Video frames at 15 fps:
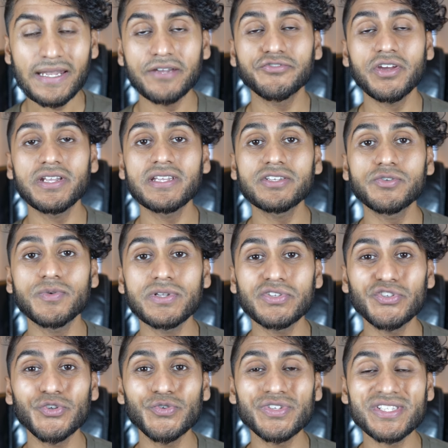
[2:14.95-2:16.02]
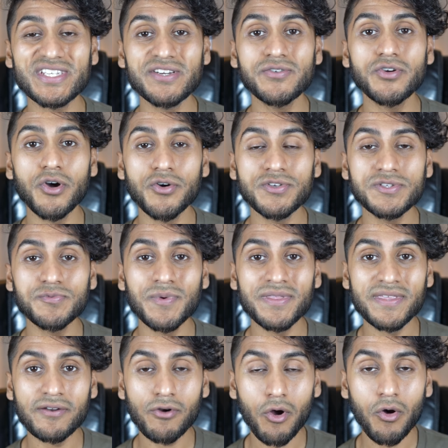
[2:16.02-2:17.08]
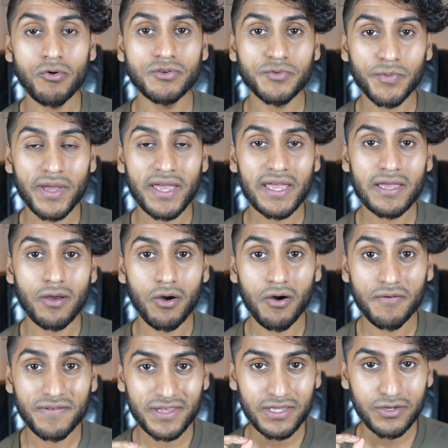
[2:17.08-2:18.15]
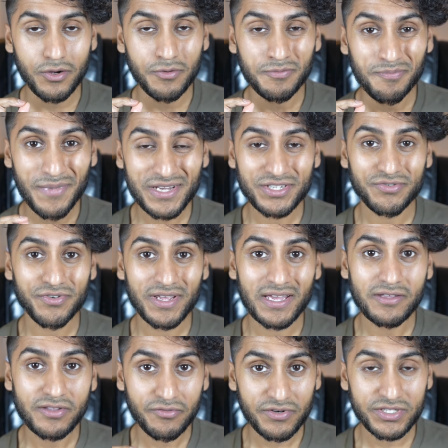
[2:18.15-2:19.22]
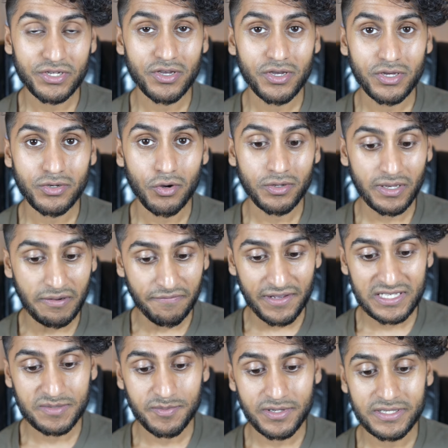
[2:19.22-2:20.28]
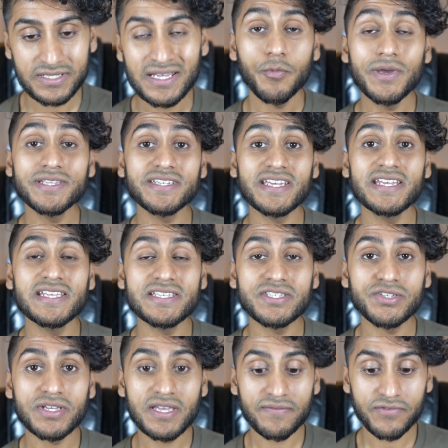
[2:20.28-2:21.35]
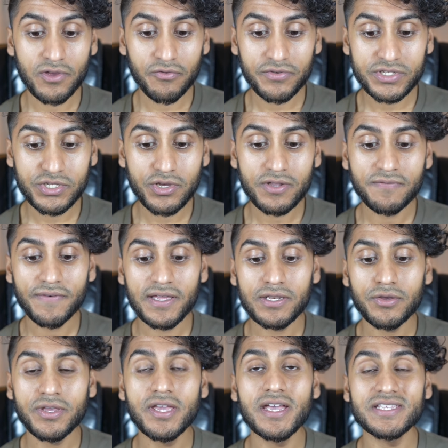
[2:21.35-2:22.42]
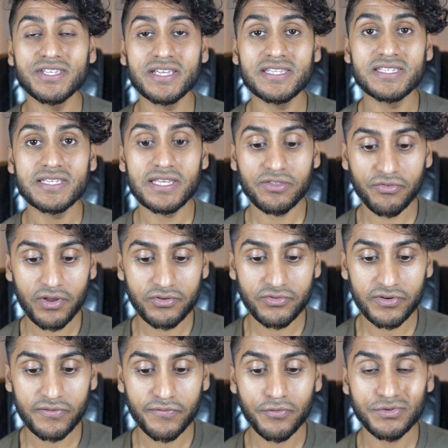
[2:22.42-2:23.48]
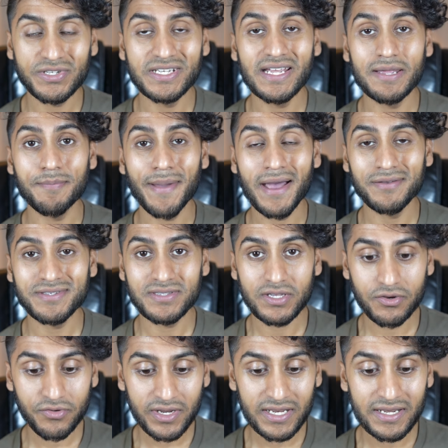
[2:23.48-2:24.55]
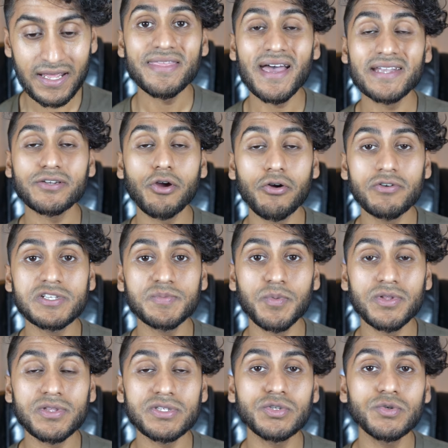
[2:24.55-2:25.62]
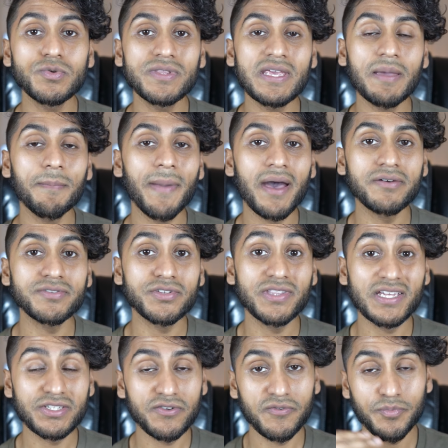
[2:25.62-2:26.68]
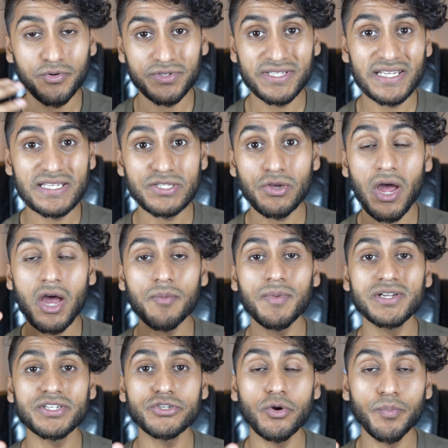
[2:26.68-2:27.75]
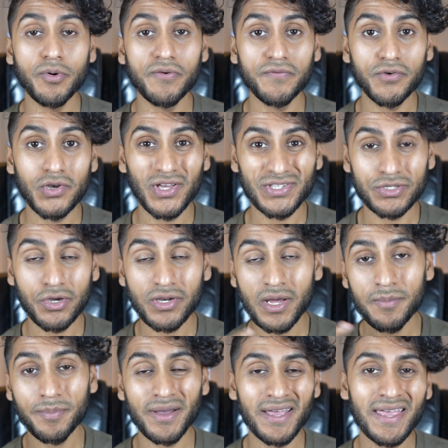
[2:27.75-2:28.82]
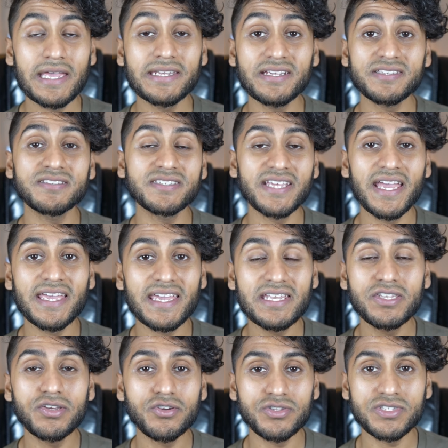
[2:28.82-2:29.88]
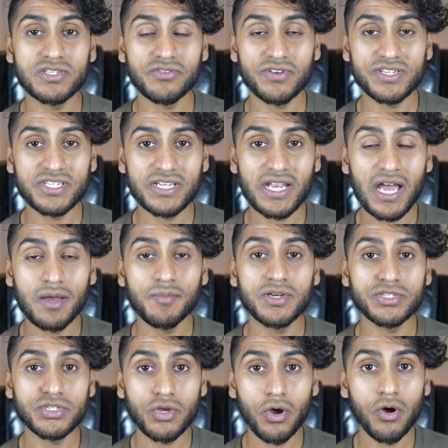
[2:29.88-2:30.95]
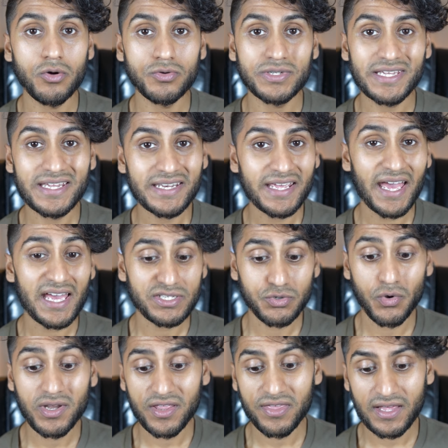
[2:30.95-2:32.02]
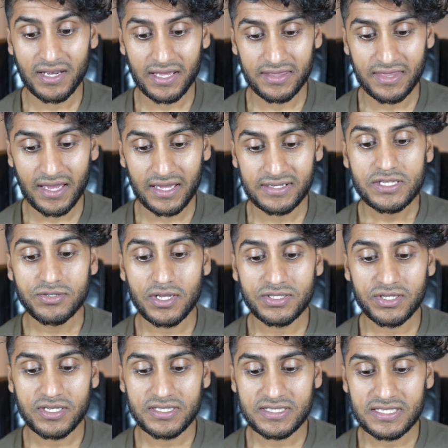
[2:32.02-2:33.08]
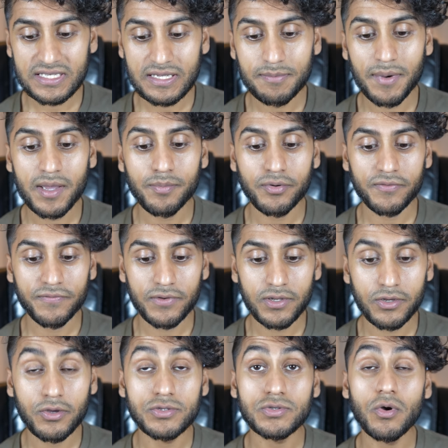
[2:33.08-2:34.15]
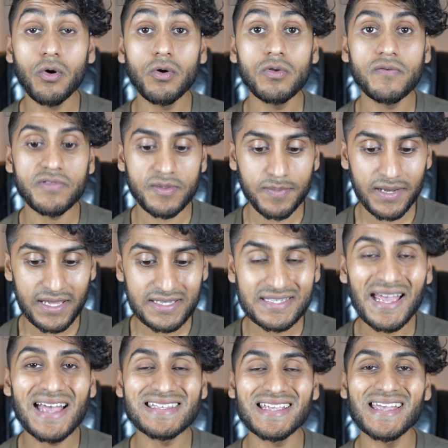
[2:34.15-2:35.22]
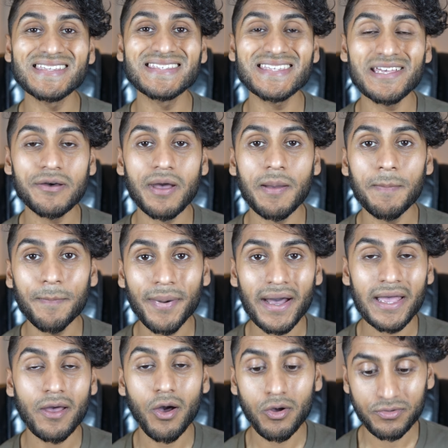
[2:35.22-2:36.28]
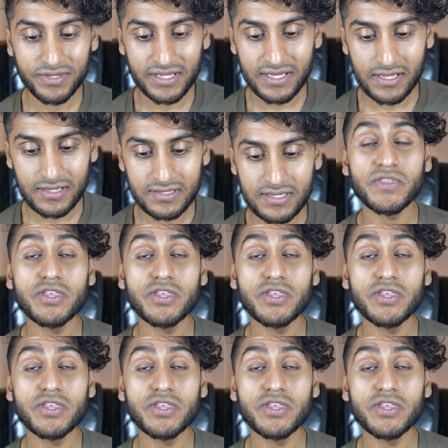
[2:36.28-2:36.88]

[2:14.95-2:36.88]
Now, Trading 212 still goes with their old way of, you know, measuring the return on investments, which is to give you a return value here, as you can see, £349 in the green. That corresponds to the amount that you've put in. So how much your portfolio has gone up by. It doesn't take into consideration how much you hold in cash or anything like that. So as you can see, my portfolio goes all over the place as I sell and buy holdings.